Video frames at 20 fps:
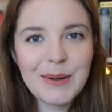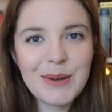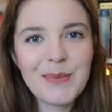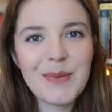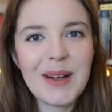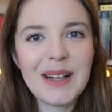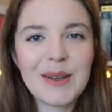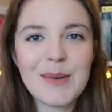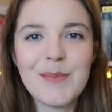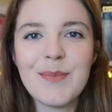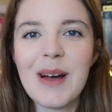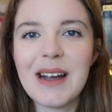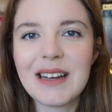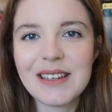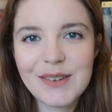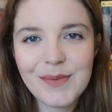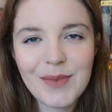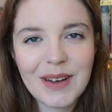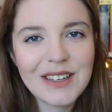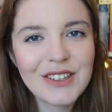and welcome back
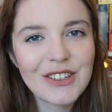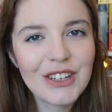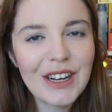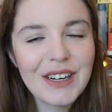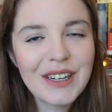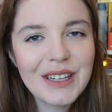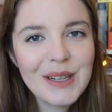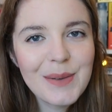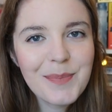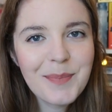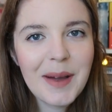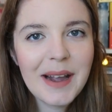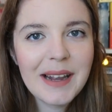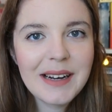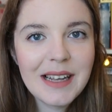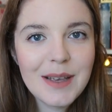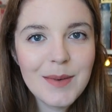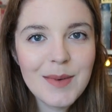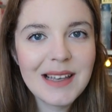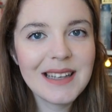to my channel. My
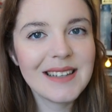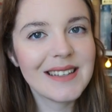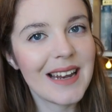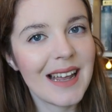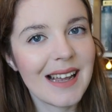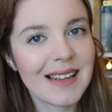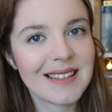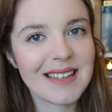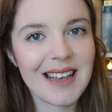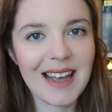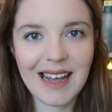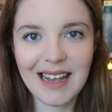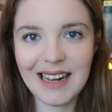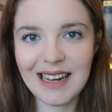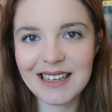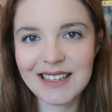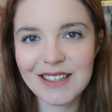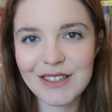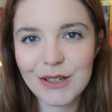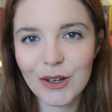name is Ness, I
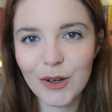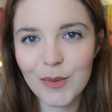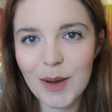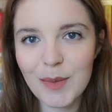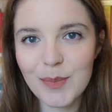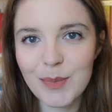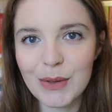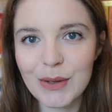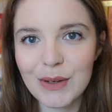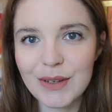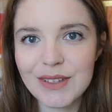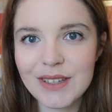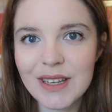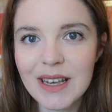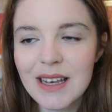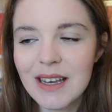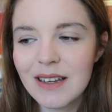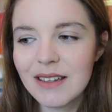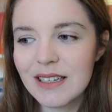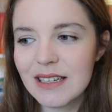like to talk about books.
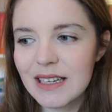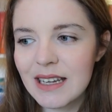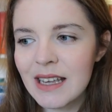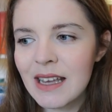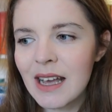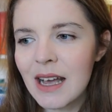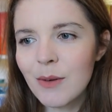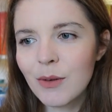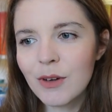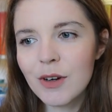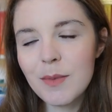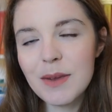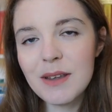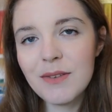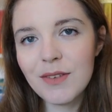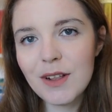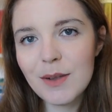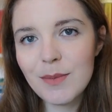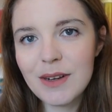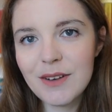Today I'm going to be
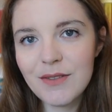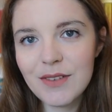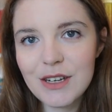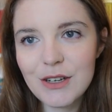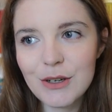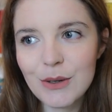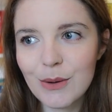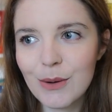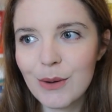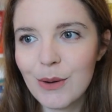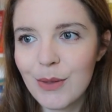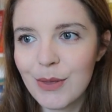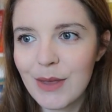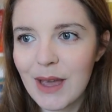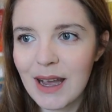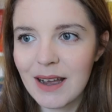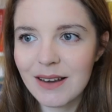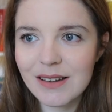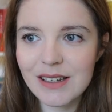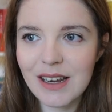filming a video
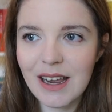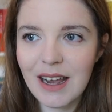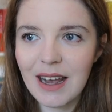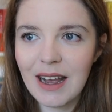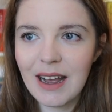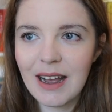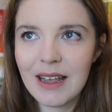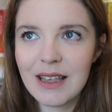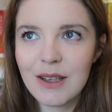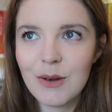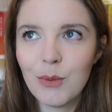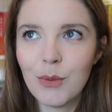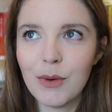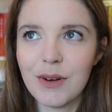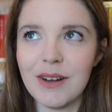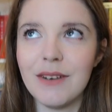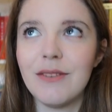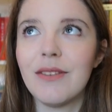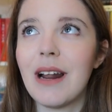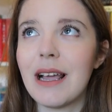that I
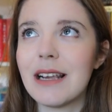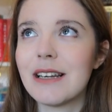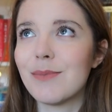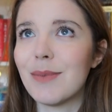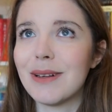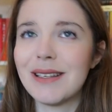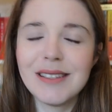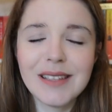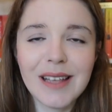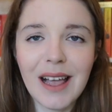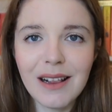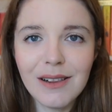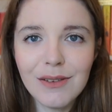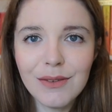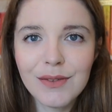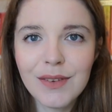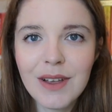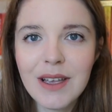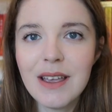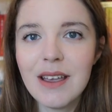would have liked
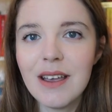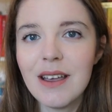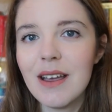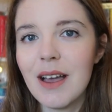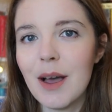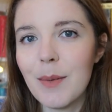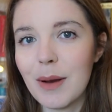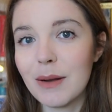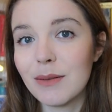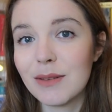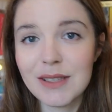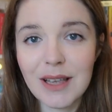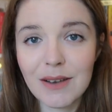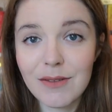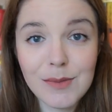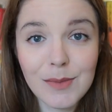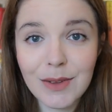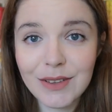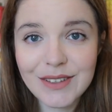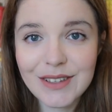myself about
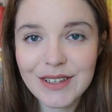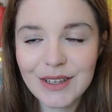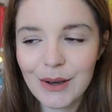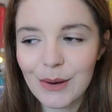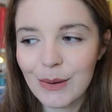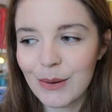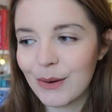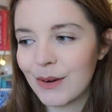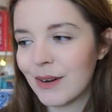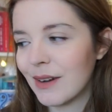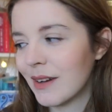seven months ago.